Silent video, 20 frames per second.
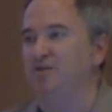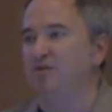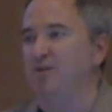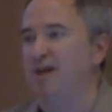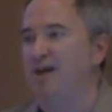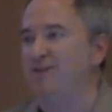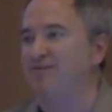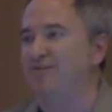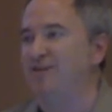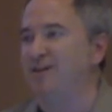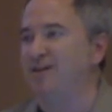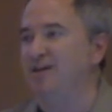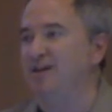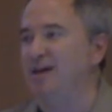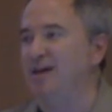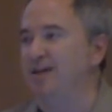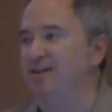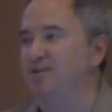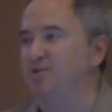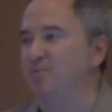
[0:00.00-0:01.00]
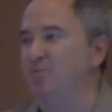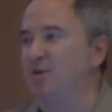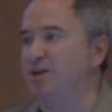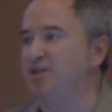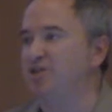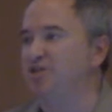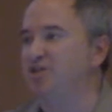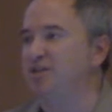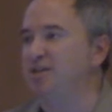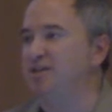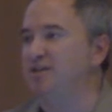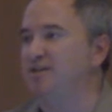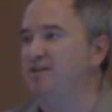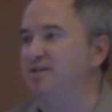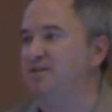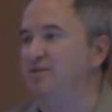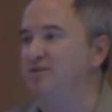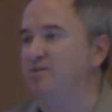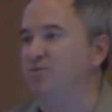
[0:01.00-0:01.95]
You'll have a spreadsheet